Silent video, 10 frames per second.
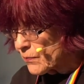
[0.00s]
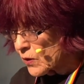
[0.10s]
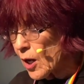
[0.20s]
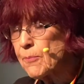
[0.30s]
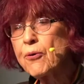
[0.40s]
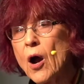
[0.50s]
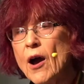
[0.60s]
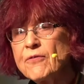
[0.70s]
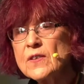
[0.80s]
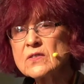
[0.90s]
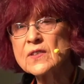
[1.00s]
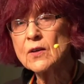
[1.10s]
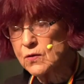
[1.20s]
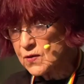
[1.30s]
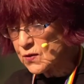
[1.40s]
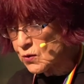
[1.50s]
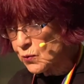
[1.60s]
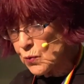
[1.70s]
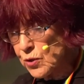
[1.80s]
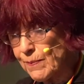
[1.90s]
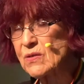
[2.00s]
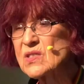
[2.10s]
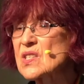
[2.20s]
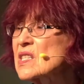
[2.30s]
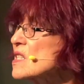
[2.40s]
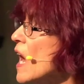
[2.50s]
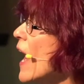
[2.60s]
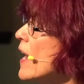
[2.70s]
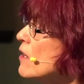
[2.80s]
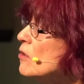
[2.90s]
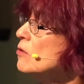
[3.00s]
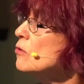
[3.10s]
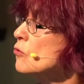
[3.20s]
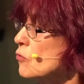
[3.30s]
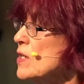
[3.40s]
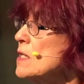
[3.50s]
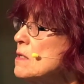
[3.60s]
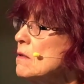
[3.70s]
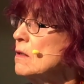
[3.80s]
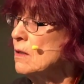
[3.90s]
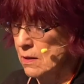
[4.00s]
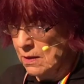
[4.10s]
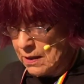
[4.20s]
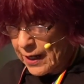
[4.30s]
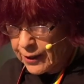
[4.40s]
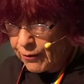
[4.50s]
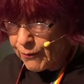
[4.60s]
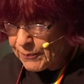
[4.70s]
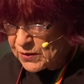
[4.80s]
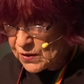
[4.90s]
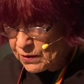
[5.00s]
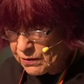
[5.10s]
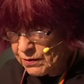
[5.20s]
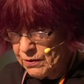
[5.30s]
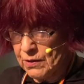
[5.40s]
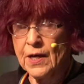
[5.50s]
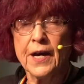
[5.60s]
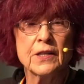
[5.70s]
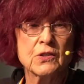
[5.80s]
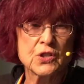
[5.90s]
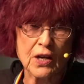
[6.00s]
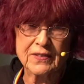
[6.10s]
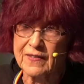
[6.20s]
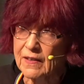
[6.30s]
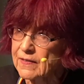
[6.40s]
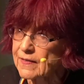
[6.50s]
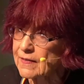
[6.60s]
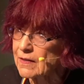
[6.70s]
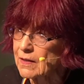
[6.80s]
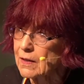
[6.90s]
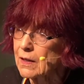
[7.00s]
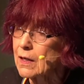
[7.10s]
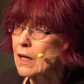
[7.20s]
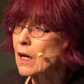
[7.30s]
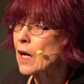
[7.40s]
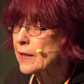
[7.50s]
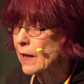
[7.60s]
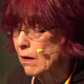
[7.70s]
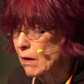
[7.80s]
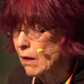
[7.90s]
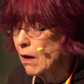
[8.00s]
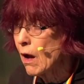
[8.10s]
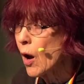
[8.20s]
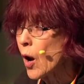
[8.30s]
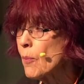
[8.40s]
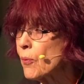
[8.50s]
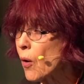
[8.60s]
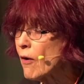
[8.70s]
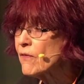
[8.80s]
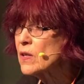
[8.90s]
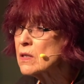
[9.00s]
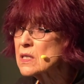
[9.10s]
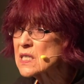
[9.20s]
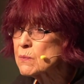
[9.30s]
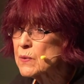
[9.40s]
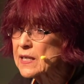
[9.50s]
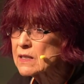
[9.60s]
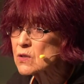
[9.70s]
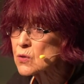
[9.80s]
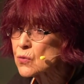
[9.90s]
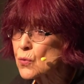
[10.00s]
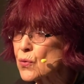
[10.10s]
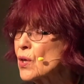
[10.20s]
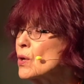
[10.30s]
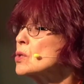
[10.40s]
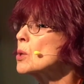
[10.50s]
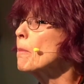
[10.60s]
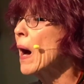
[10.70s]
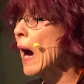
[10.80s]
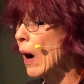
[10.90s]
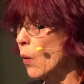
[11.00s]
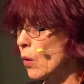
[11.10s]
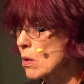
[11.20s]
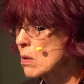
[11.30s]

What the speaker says: A prophet tells the truth about societal greed and corruption and injustice. Again, a prophet speaks truth to power.